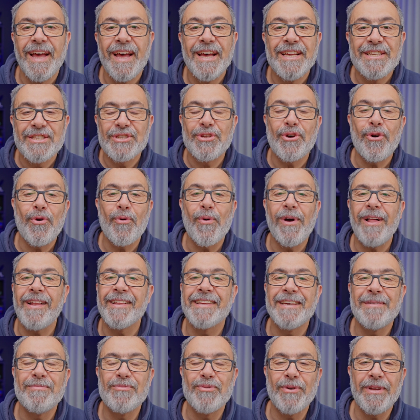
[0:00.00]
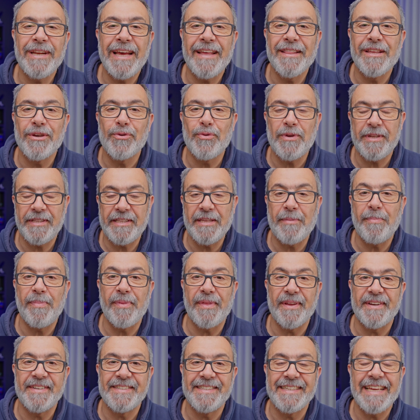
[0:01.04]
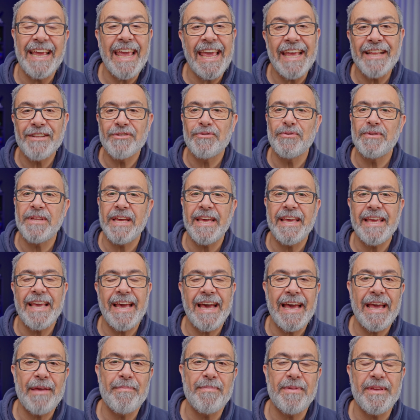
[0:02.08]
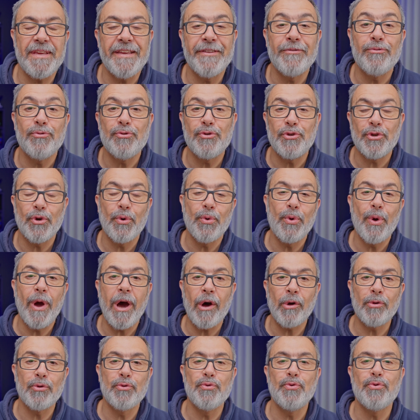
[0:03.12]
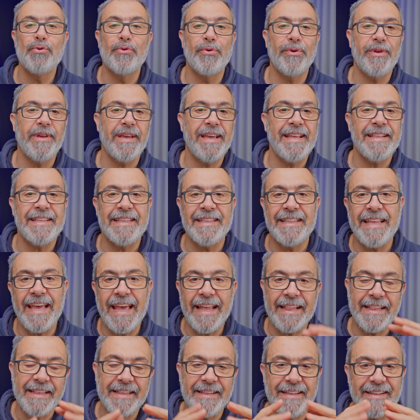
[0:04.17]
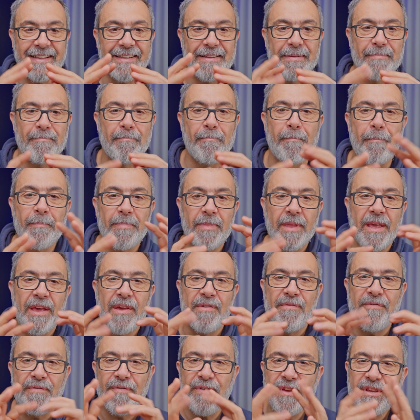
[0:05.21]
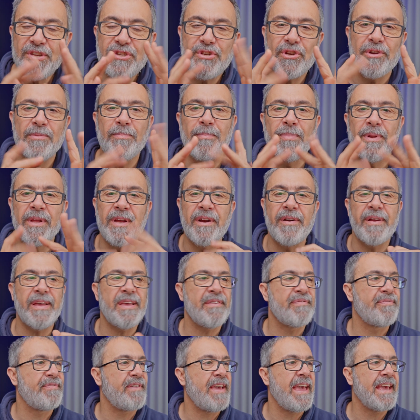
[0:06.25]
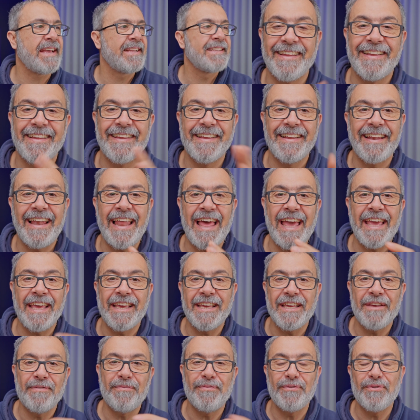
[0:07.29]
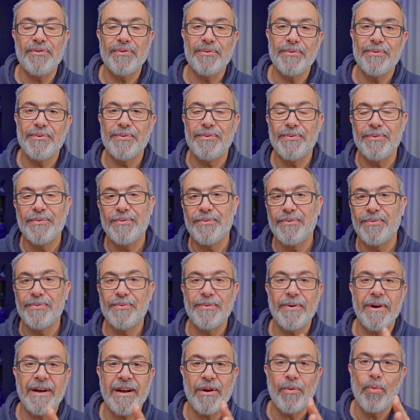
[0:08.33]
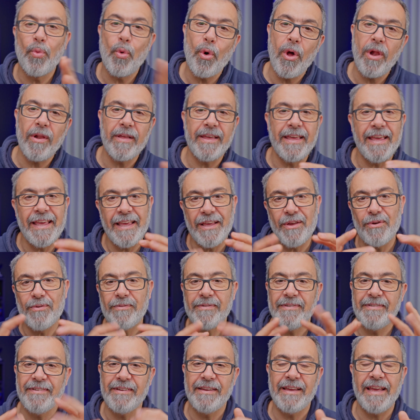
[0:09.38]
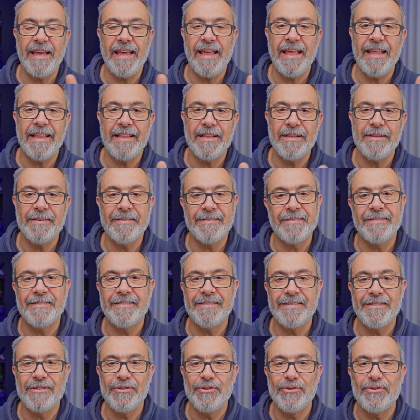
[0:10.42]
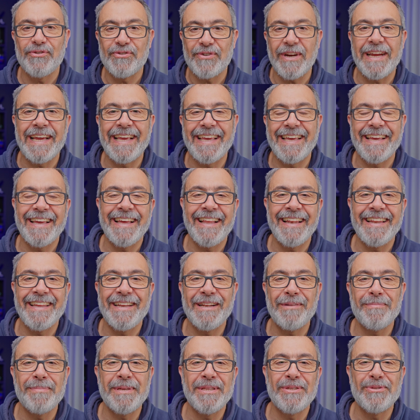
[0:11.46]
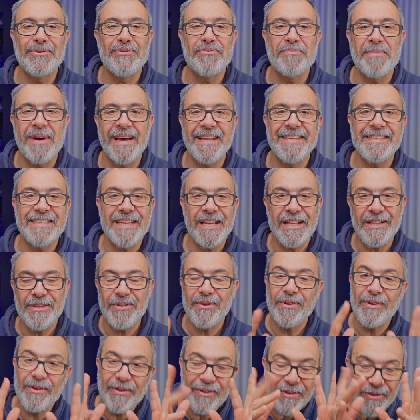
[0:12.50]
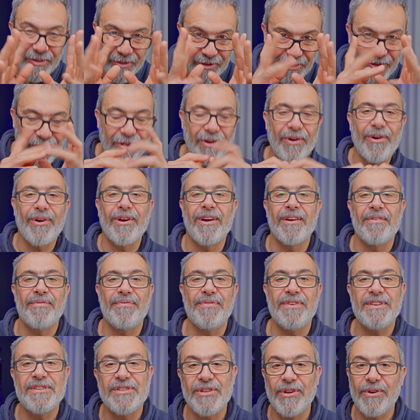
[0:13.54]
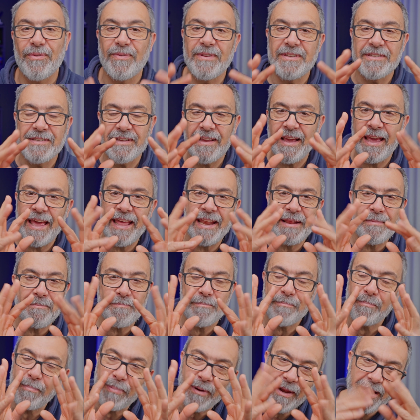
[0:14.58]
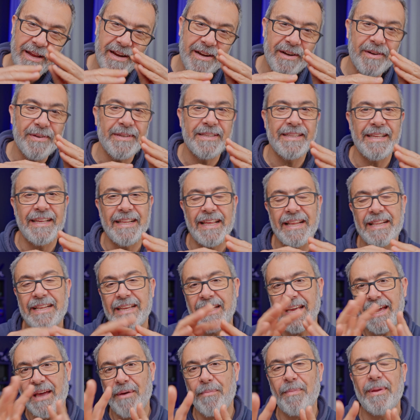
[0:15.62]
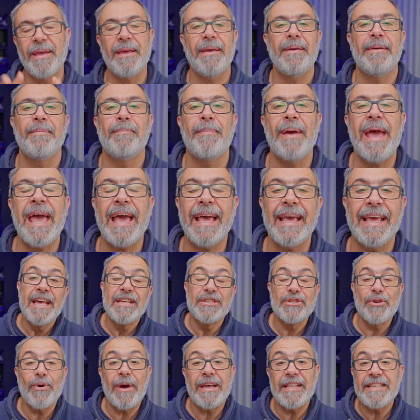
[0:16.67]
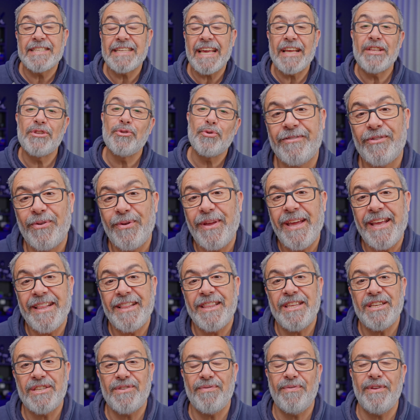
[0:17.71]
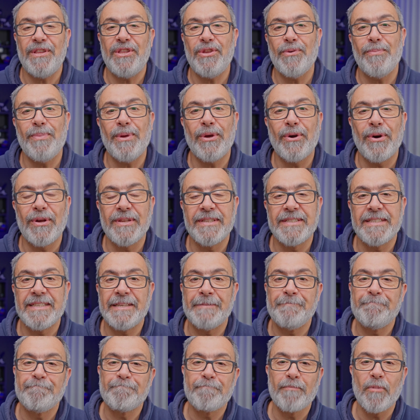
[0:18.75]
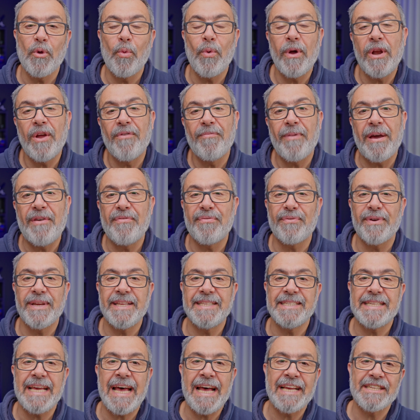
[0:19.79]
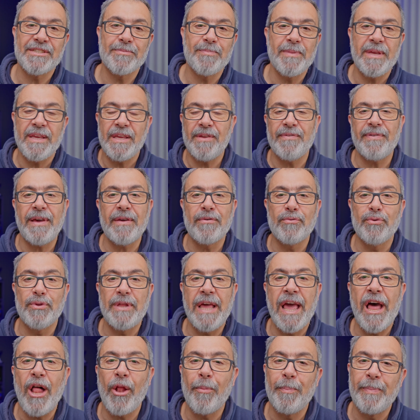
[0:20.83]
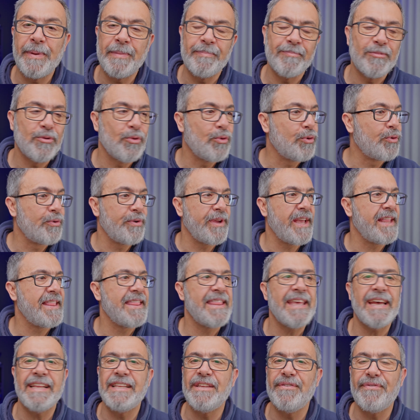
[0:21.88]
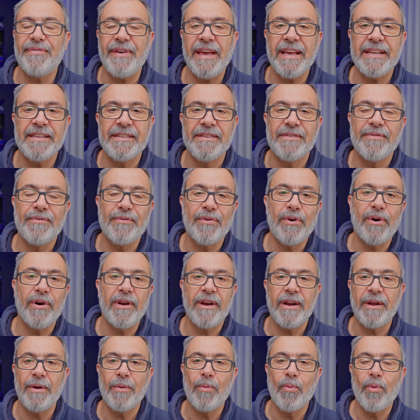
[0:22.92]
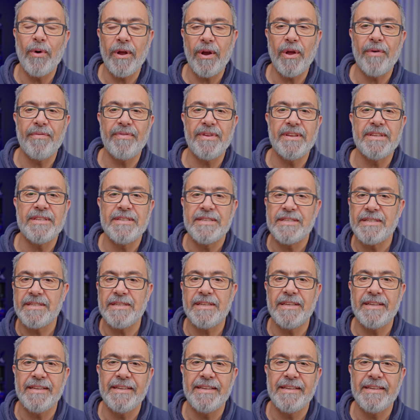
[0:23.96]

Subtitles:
So welcome to another Quick Tip Thursday, and today I'm here to show you how to create that vision blur effect, like if you are walking and you drank a little bit too much and your vision is getting blurred and coming back. So I decided to create this video because one of my friends asked me if I could help him to create that effect for one of his